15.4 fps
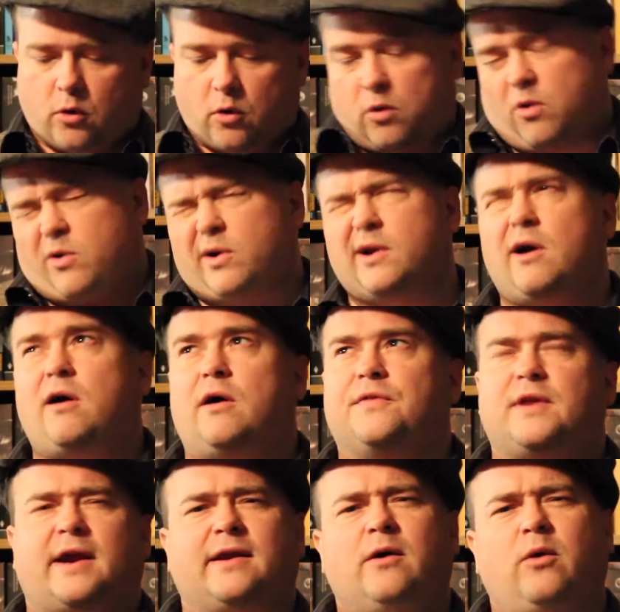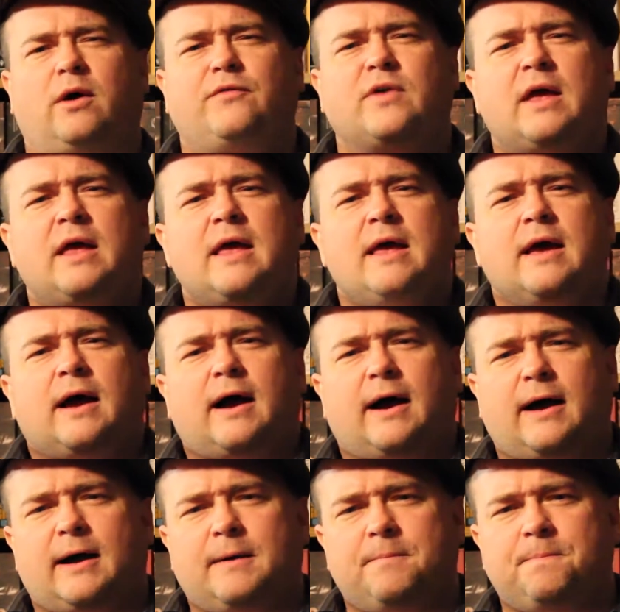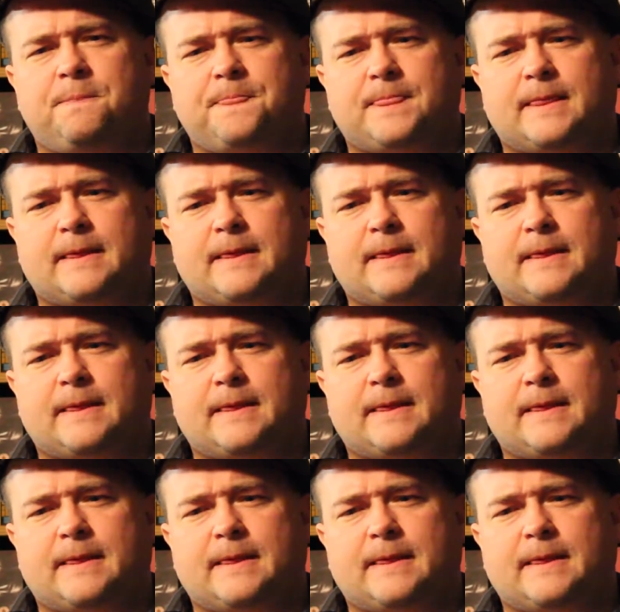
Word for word: or, at all that I know of. Um,